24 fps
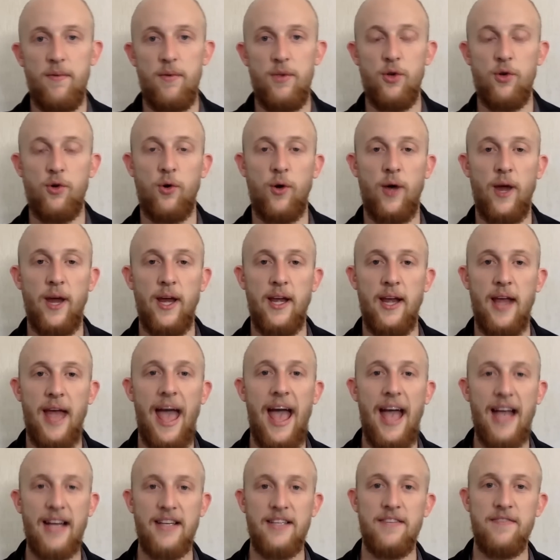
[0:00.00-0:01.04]
Ukraine
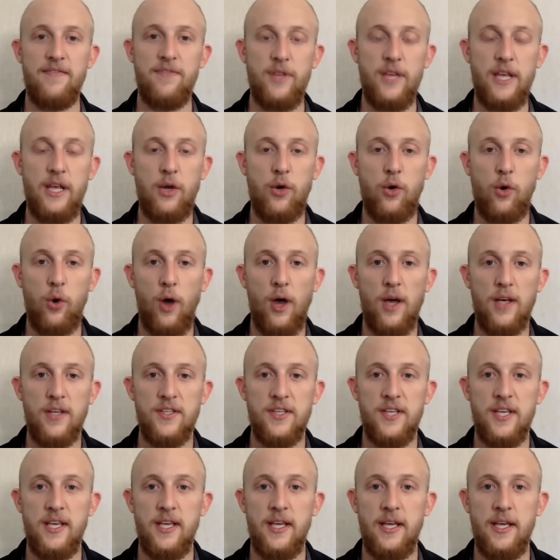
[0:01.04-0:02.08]
actively
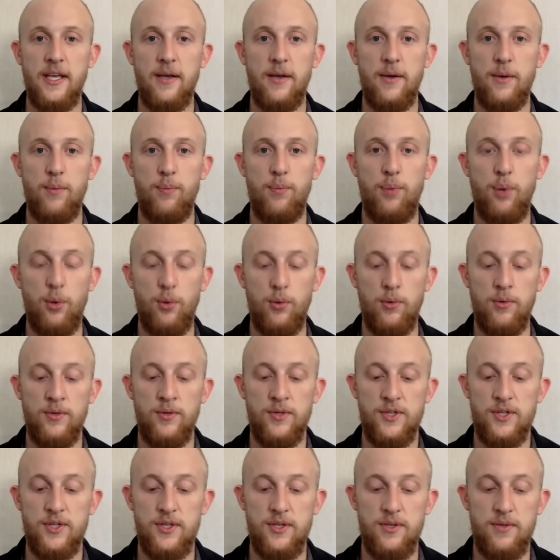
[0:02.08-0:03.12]
crossing
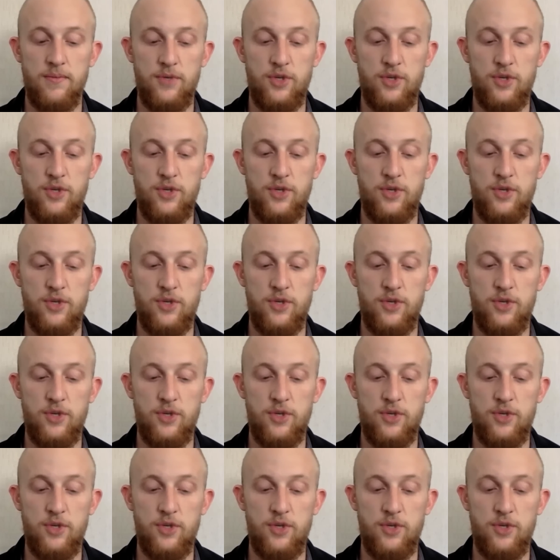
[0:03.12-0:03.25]
Putin's